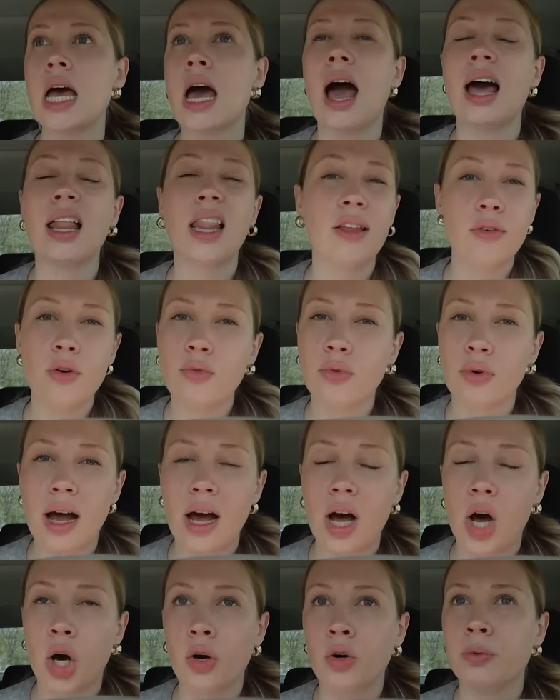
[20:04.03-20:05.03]
I love it for at
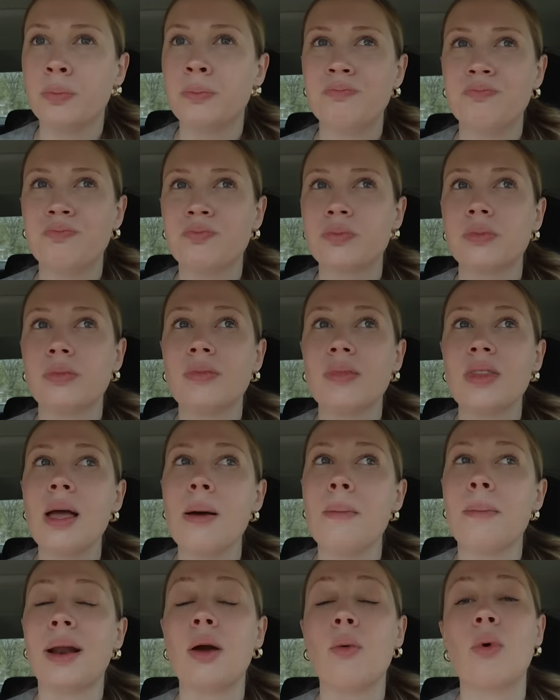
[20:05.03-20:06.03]
home,
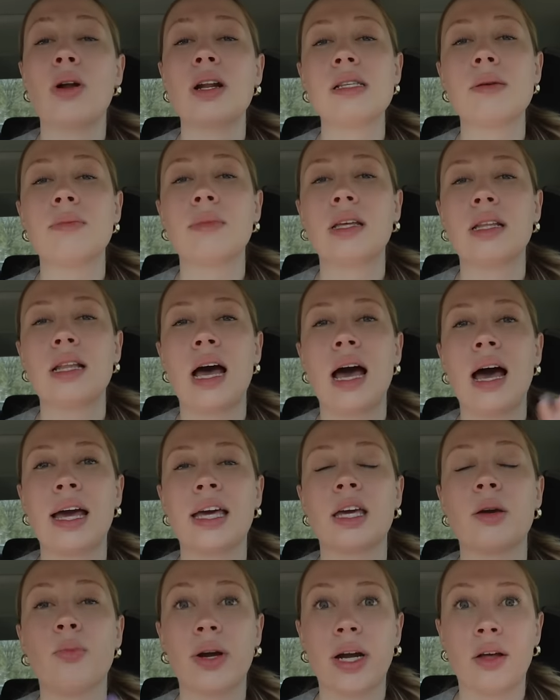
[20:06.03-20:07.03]
but I wanted something that I
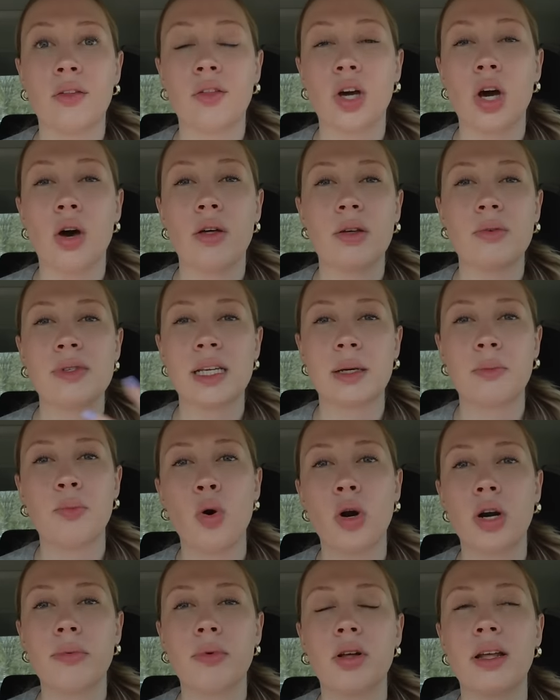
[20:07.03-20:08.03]
can bring on the go that was like
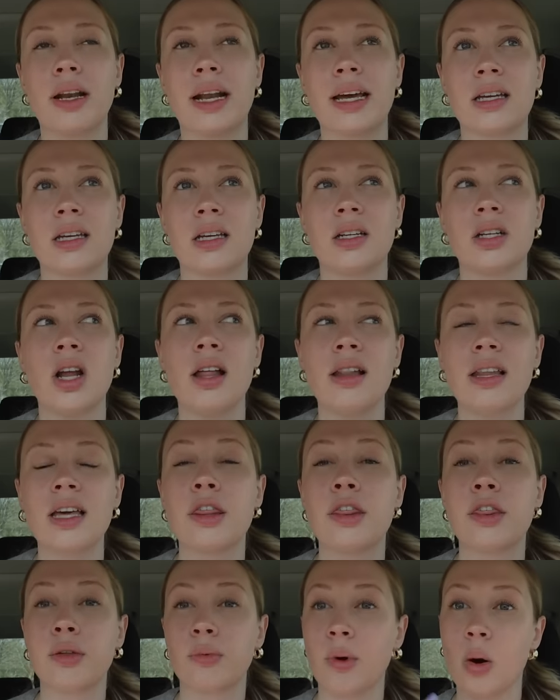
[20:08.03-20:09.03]
portable and I could not like
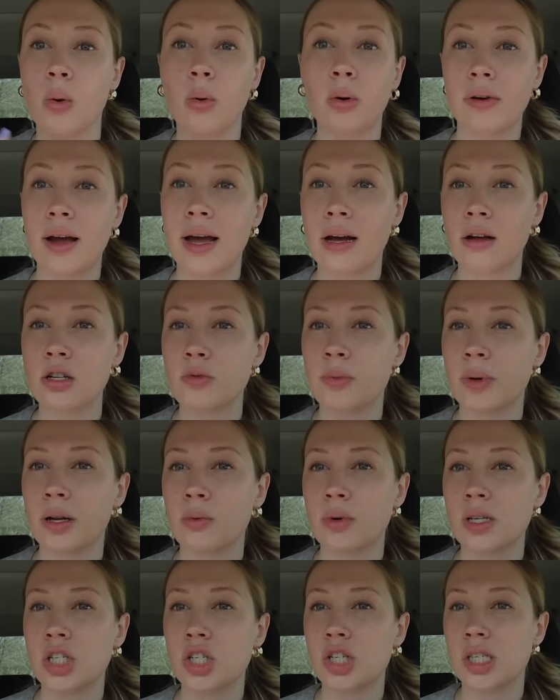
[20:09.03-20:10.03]
throw around, but it
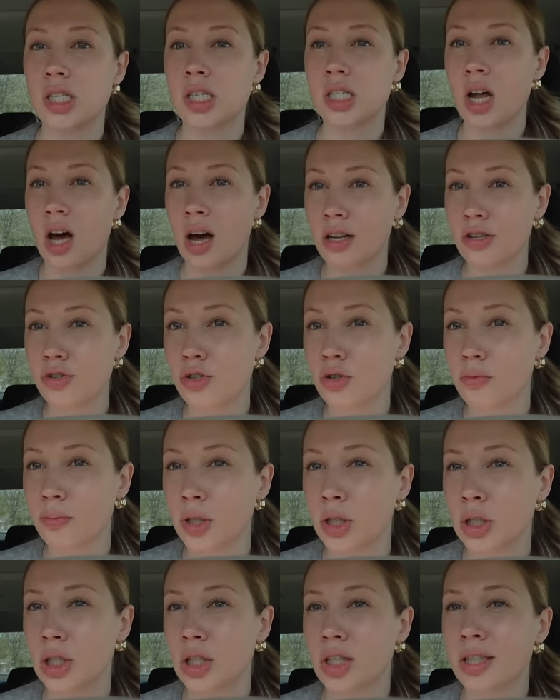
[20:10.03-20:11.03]
was just not
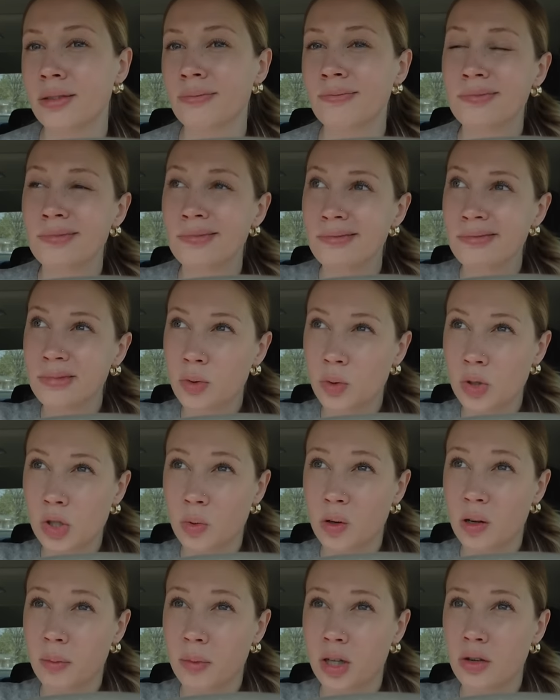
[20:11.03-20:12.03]
super, what's the
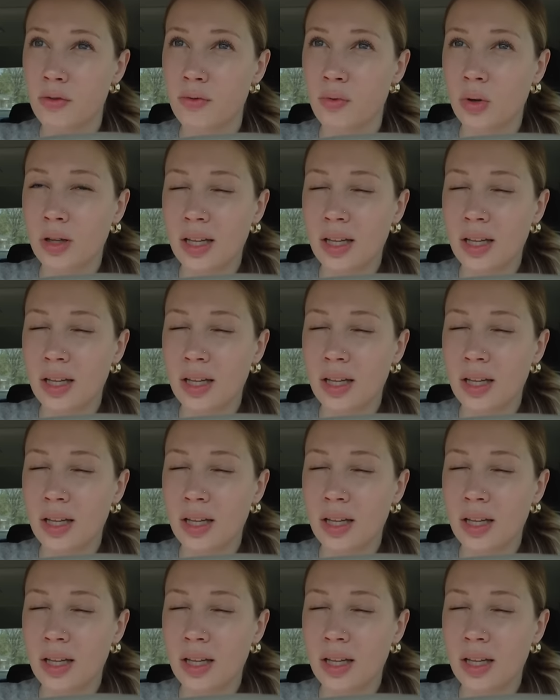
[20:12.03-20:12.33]
word I'm looking for?